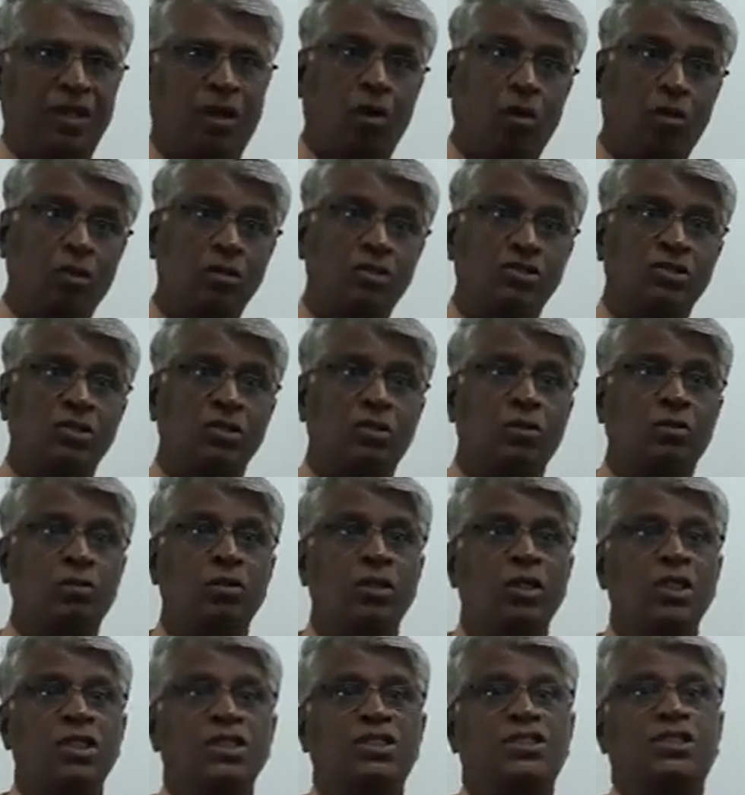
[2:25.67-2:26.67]

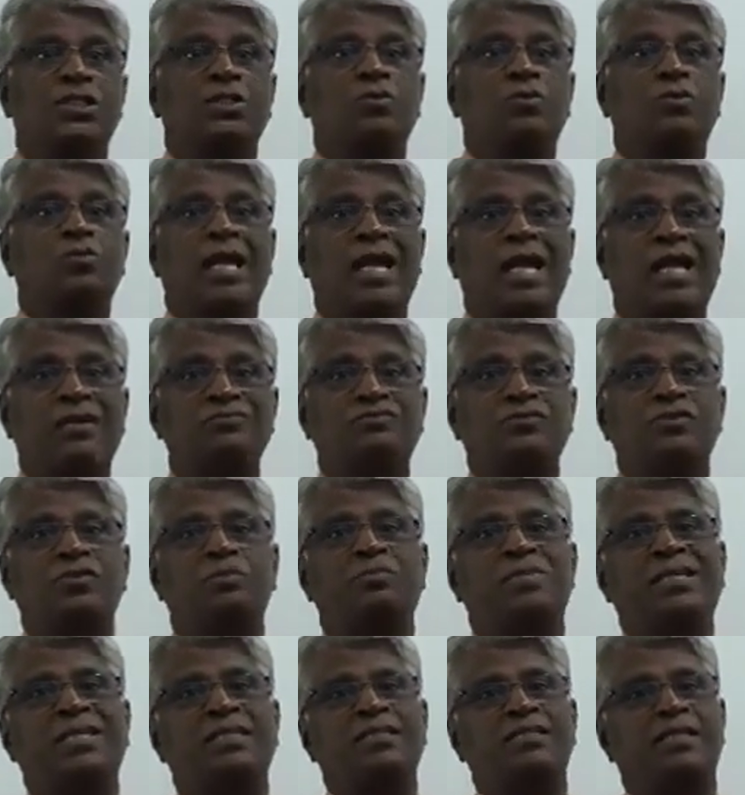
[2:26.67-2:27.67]
Also, she would have to
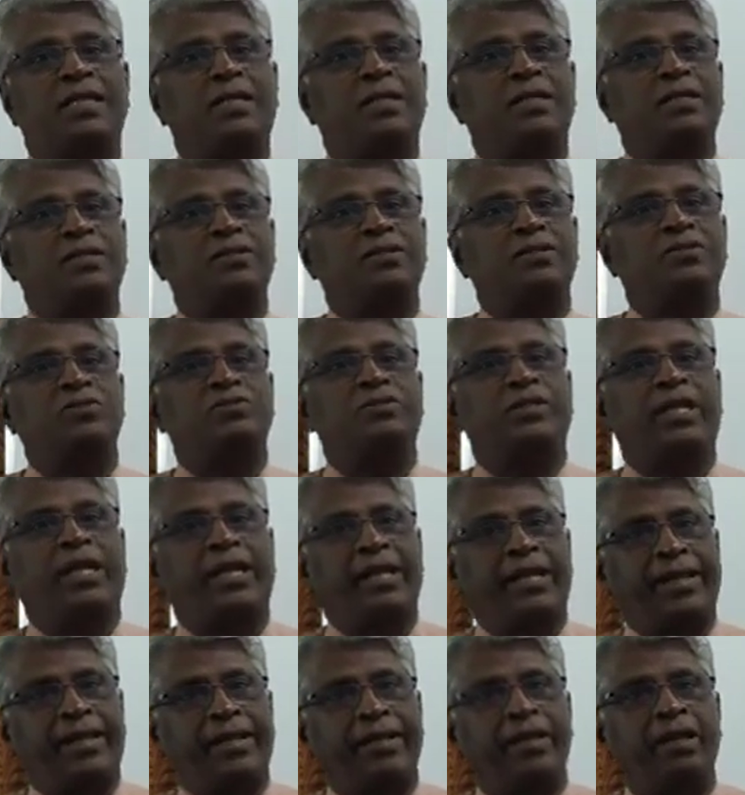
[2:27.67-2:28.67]
be taken to
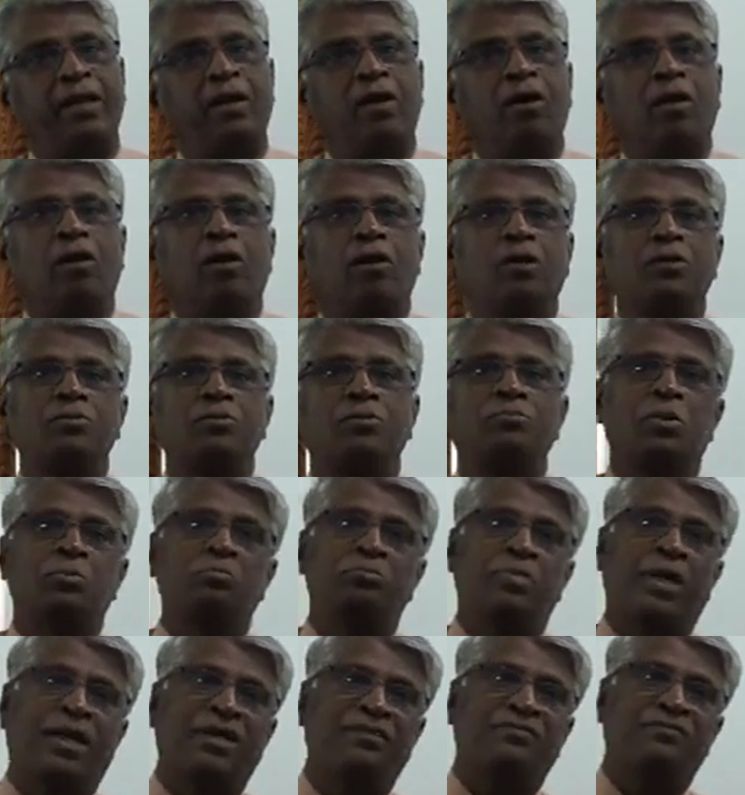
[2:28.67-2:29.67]
Delhi or
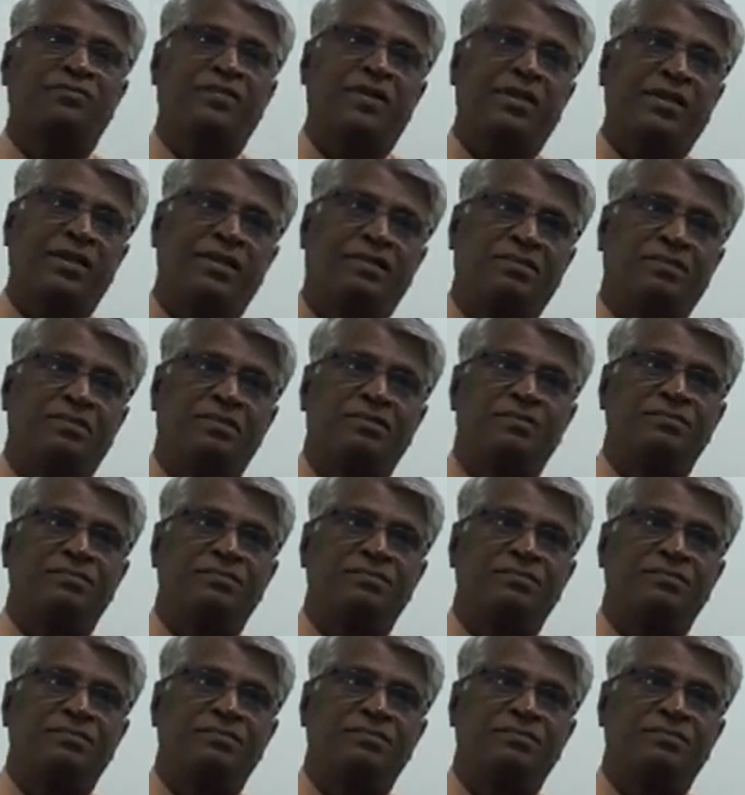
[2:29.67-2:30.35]
Mumbai for it.